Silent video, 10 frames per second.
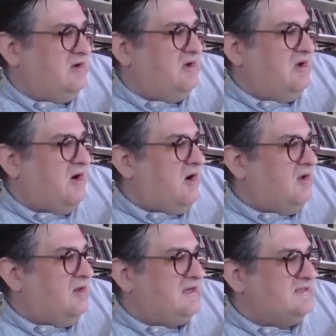All
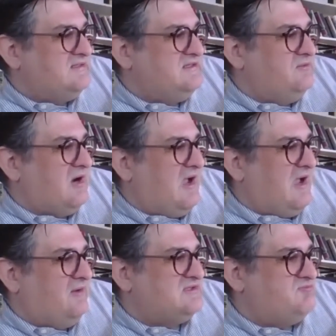I could see were
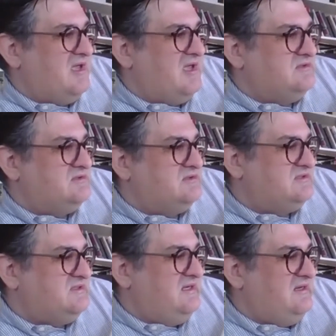iris beds. You
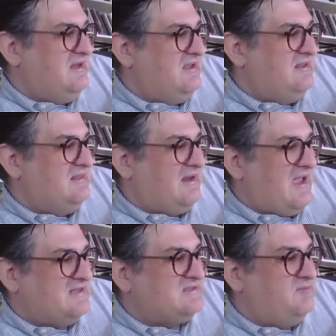see, the
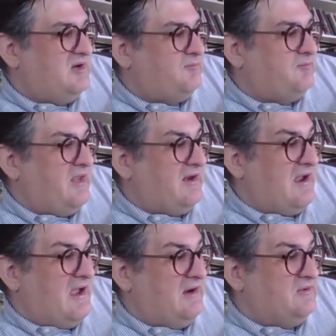Casa Beer plant
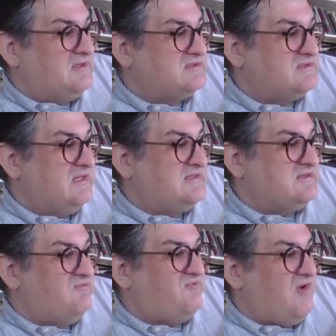iris, like
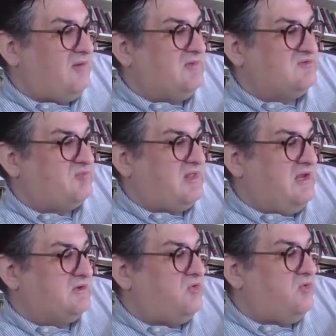some farmers
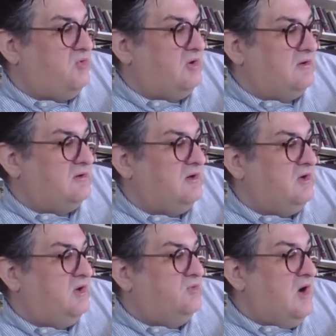plant corn,
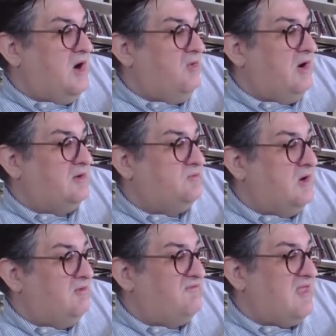row on row
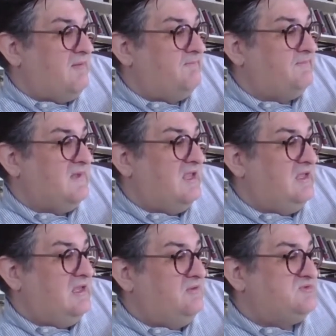of them.
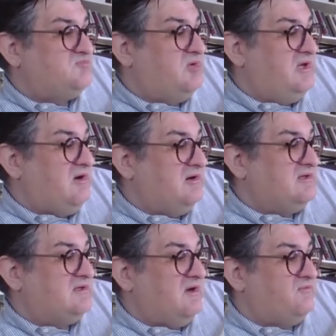It was pretty hard to
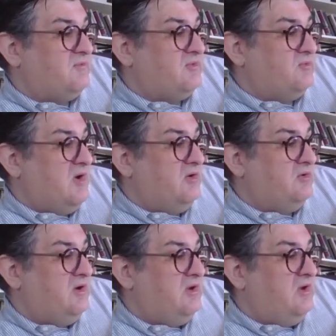tell from the road
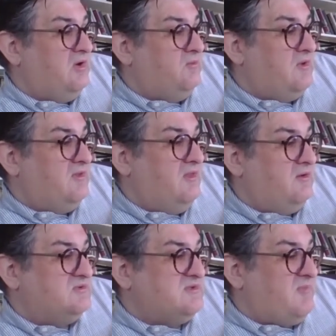whether there
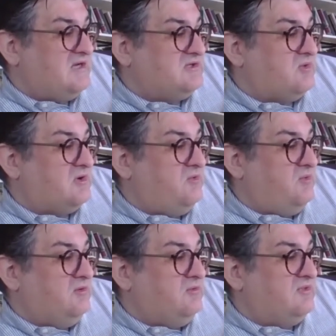was a patchwork
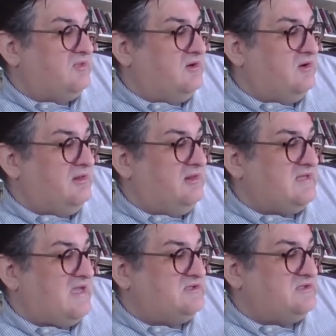quilt with a girl
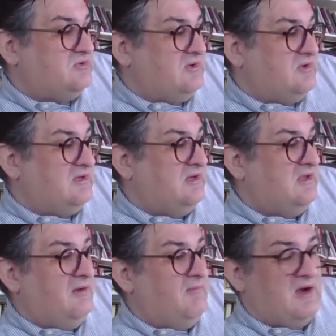attached to it
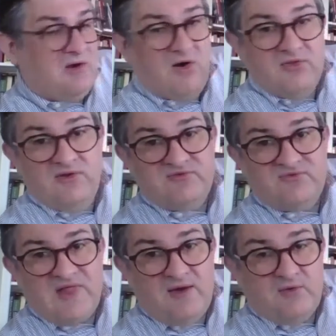among all those
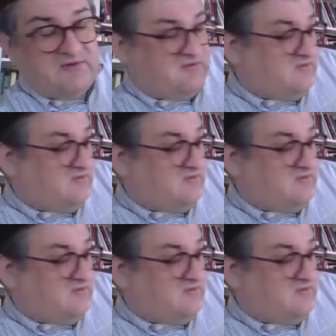flowers.